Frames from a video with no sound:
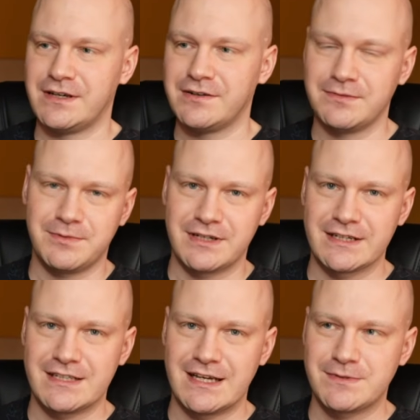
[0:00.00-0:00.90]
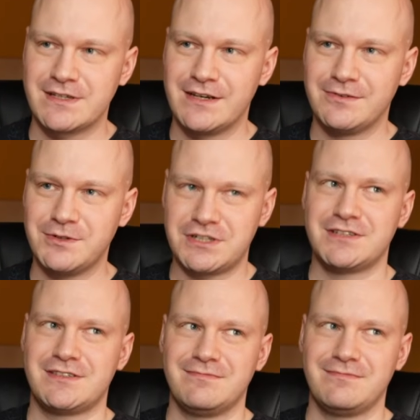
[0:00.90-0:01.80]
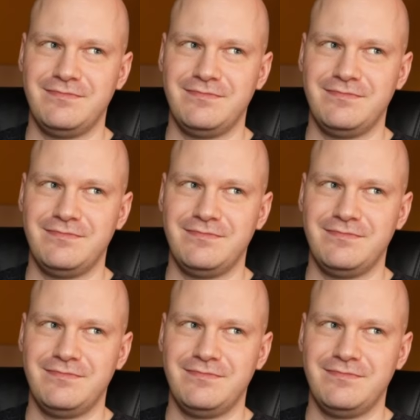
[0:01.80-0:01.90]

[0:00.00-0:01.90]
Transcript: onboarding steps, which is